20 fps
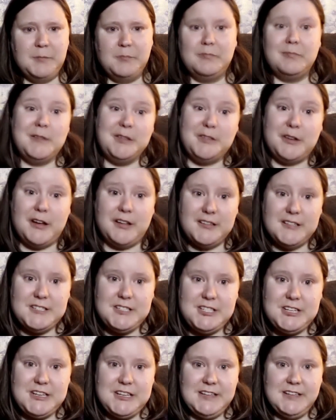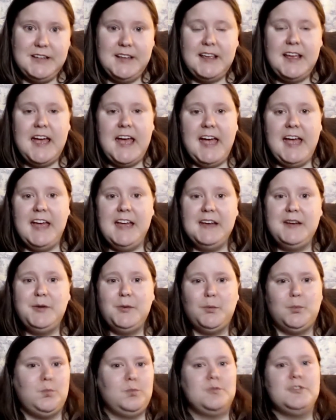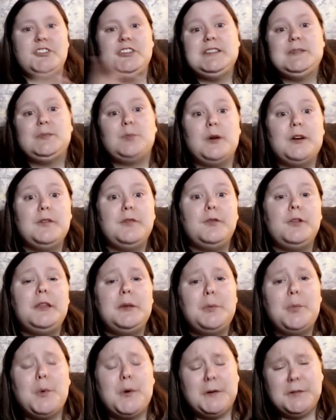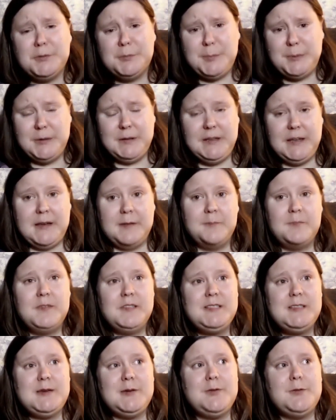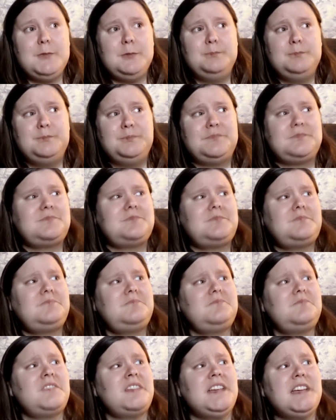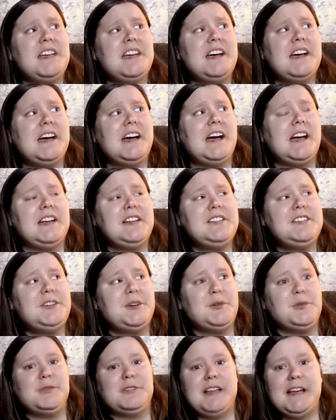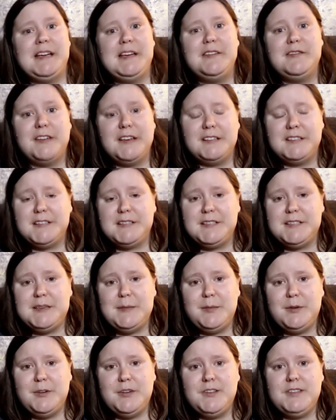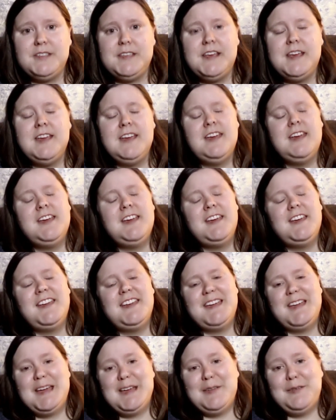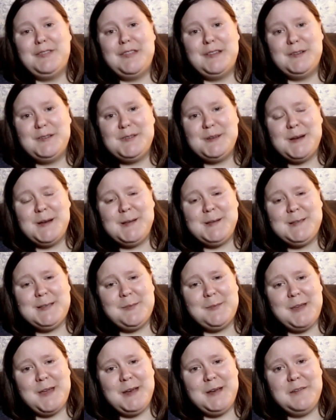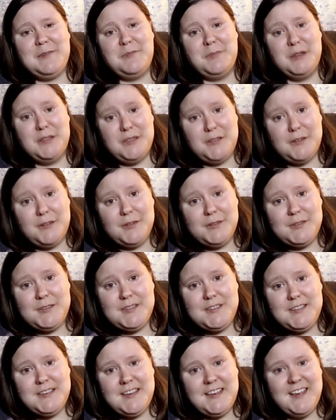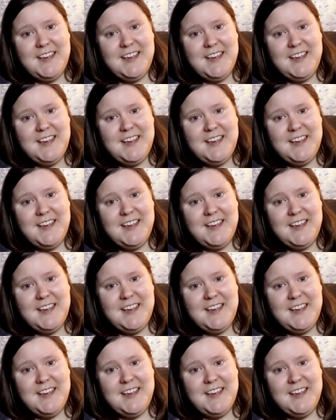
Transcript: mythology, and she's wonderful at world building. So I don't like fantasy books if there's not some kind of mythos